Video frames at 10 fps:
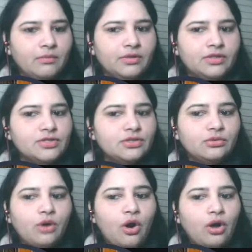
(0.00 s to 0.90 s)
because
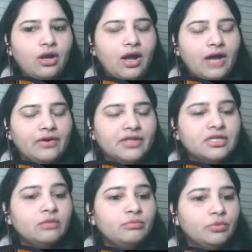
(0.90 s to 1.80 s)
you all are
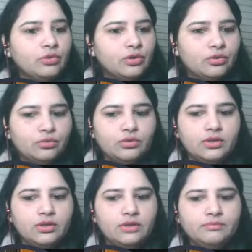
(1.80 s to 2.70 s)
writing poor
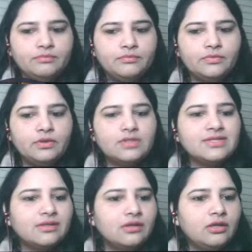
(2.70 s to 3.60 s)
only. The
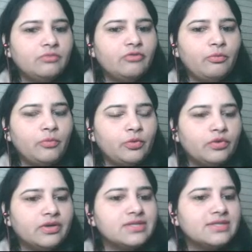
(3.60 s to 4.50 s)
synonym for
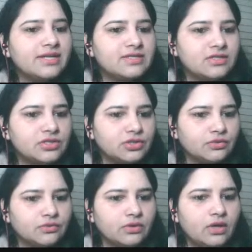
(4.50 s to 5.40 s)
poor is destitute.